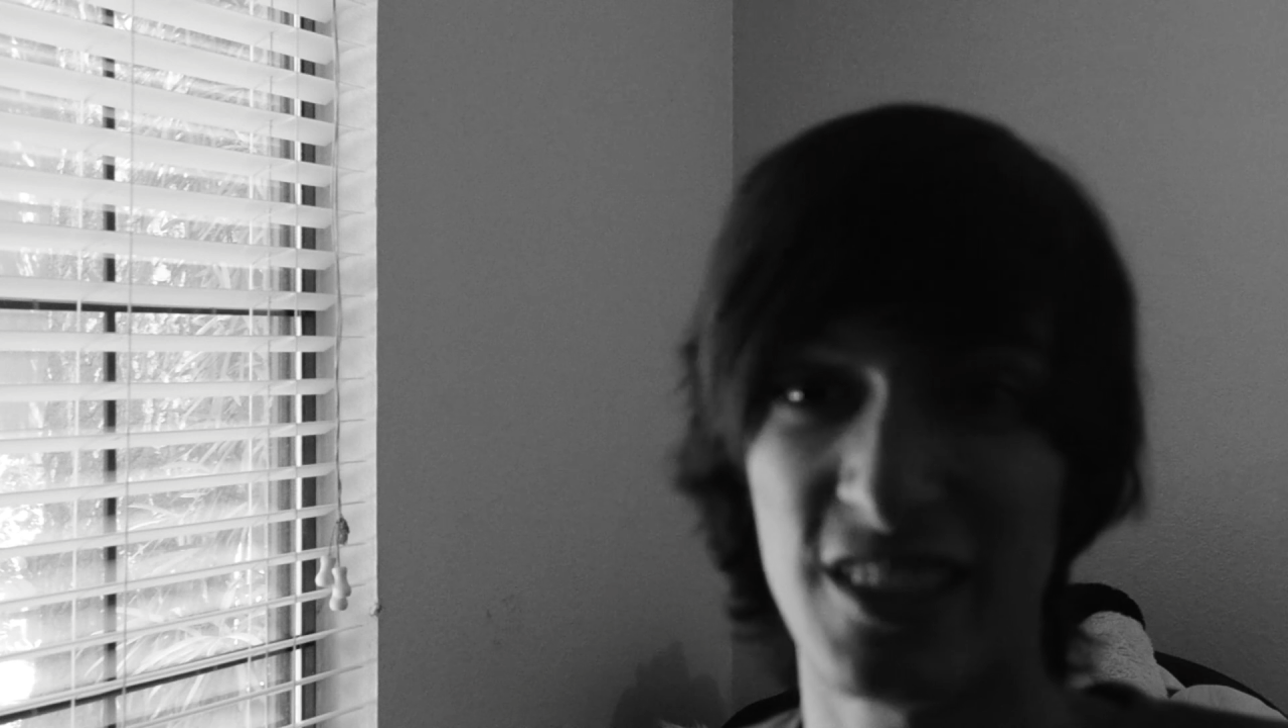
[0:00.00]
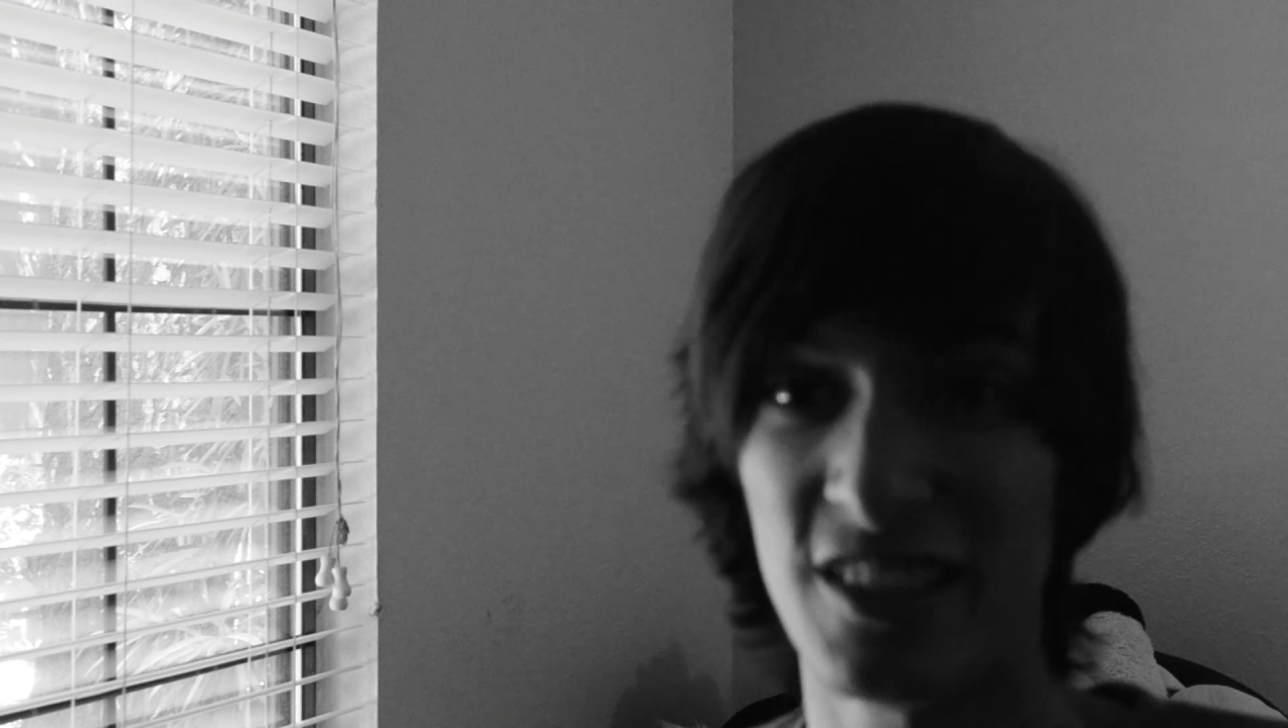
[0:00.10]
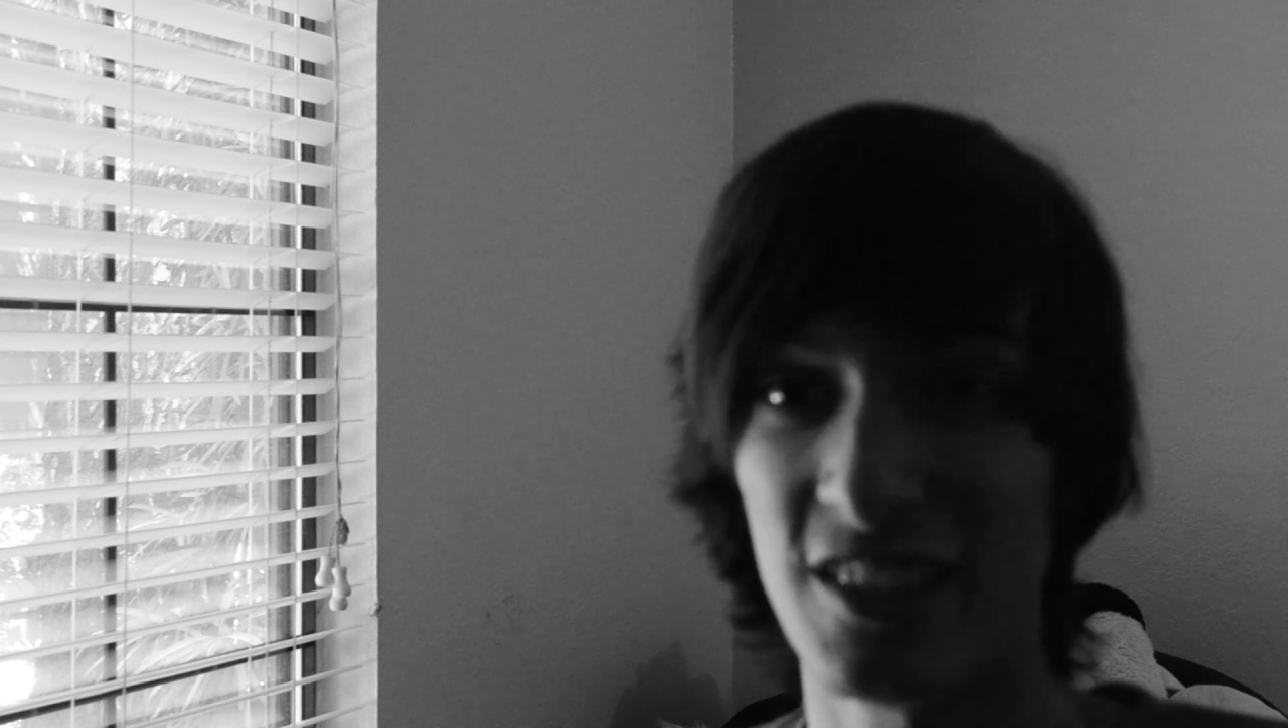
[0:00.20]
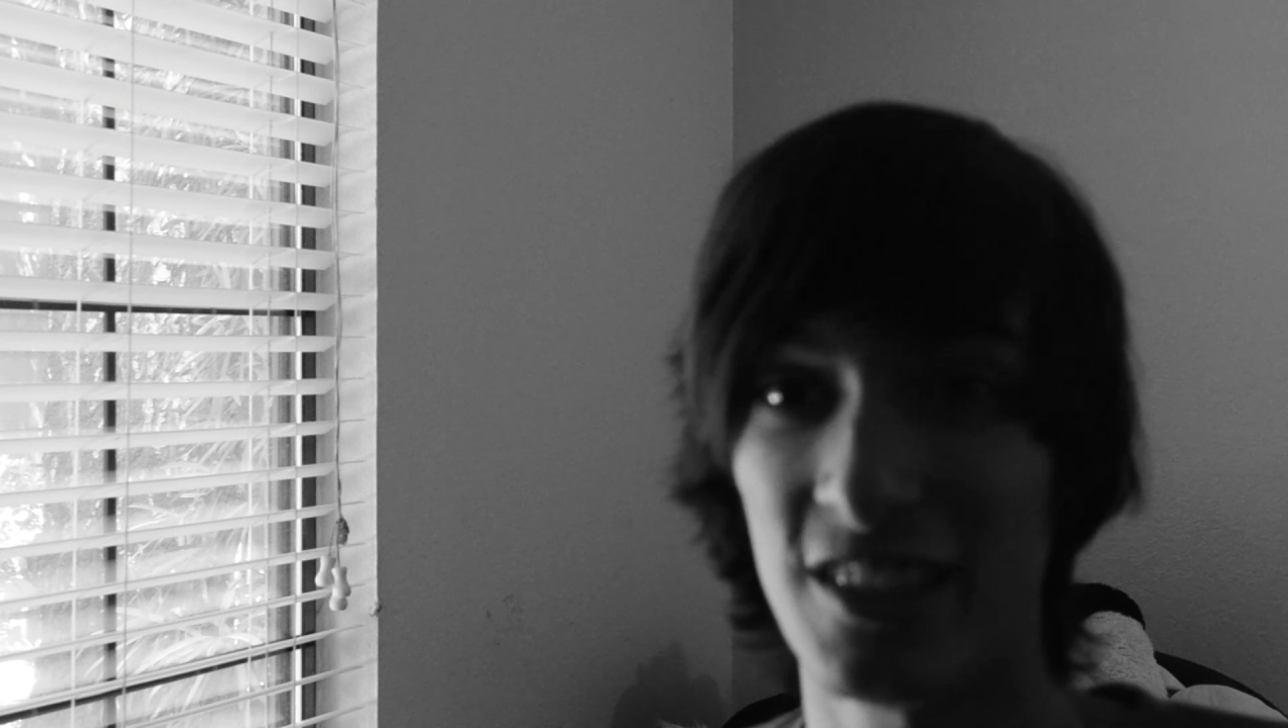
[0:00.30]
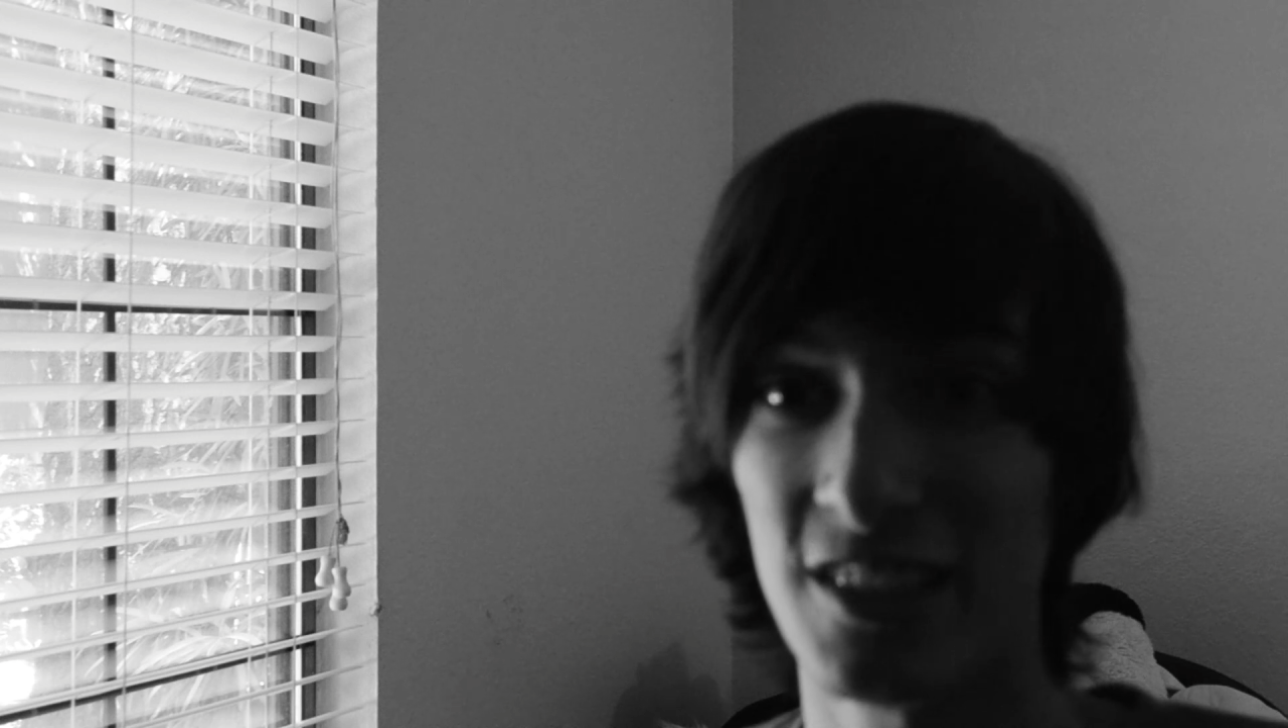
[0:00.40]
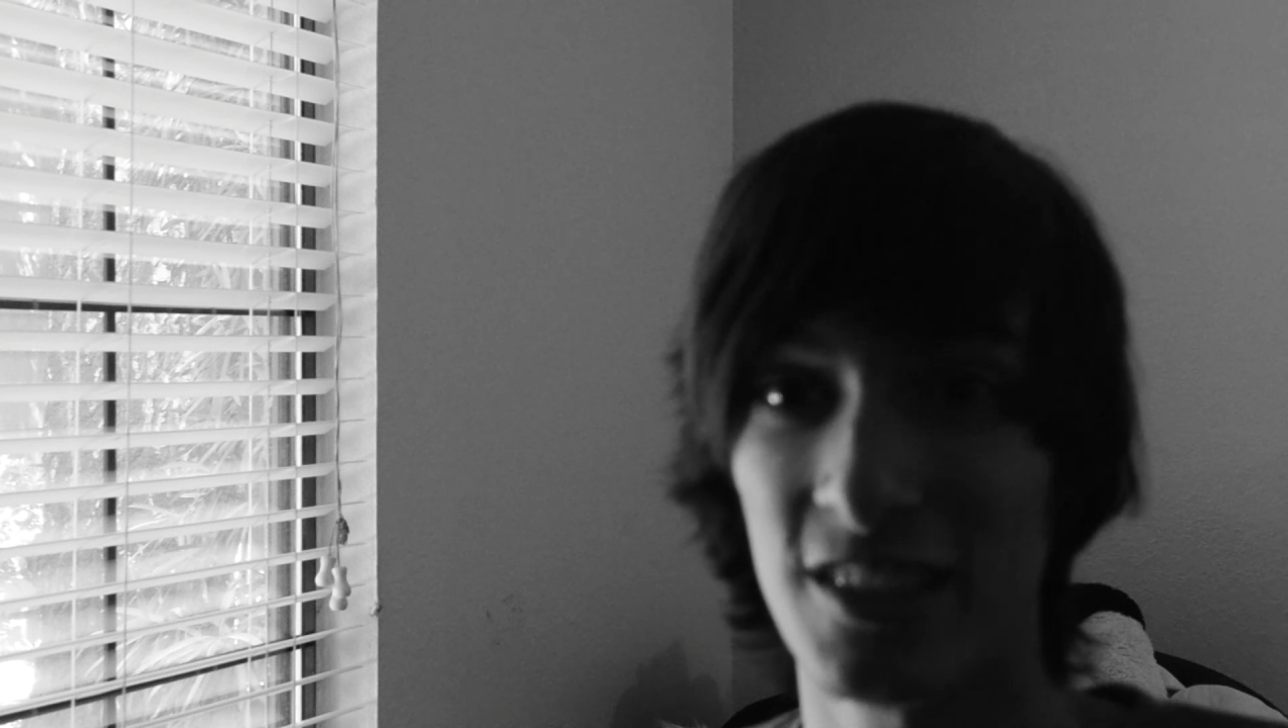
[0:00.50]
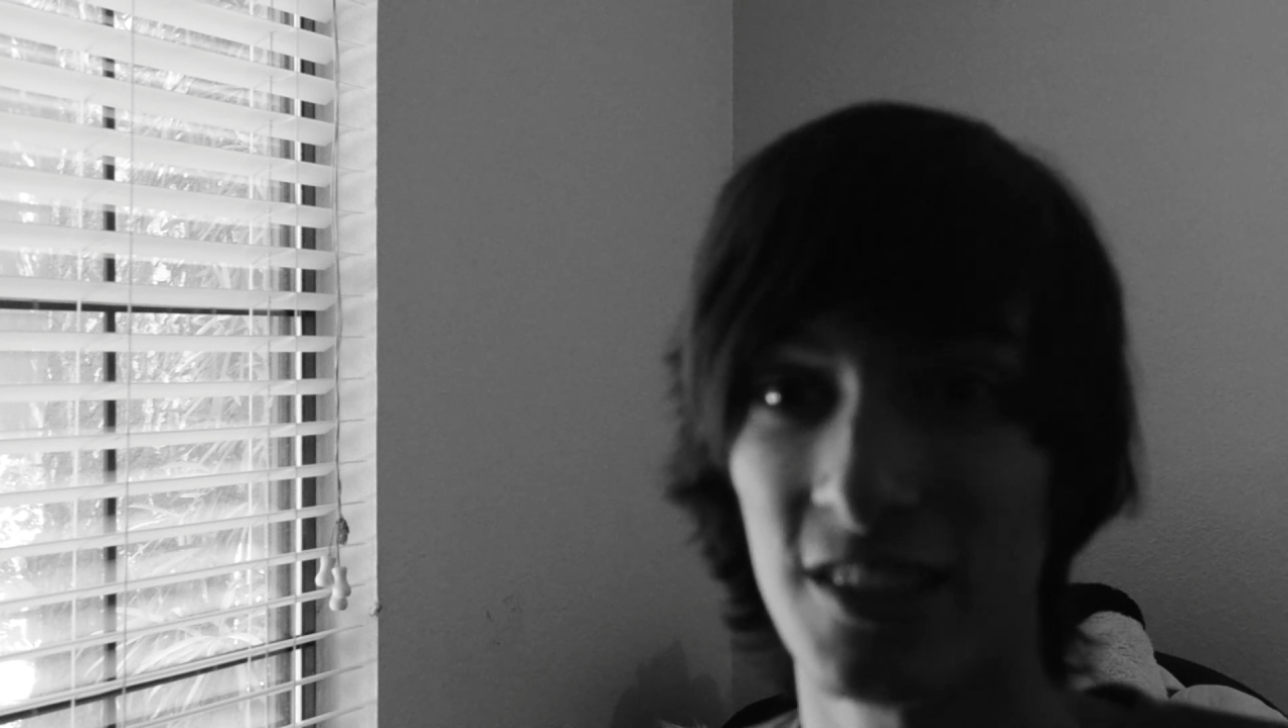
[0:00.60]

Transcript: the